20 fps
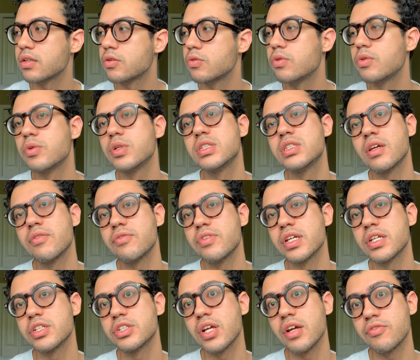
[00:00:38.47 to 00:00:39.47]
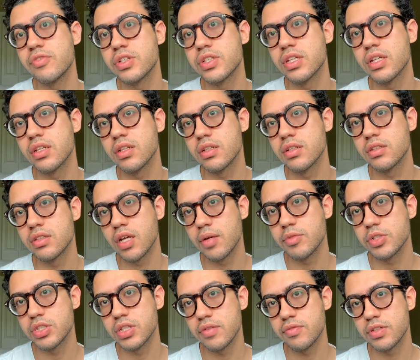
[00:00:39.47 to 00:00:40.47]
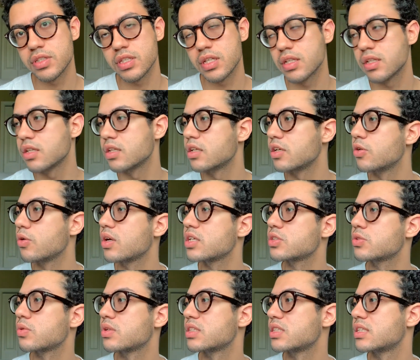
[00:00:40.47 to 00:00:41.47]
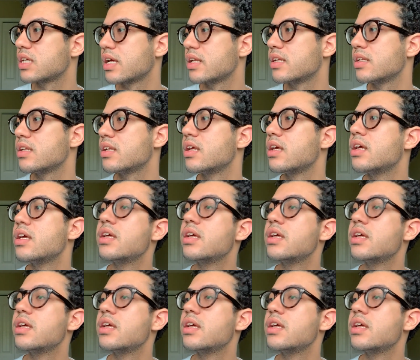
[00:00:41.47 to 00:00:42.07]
which was something Thomas Jefferson in the US once said in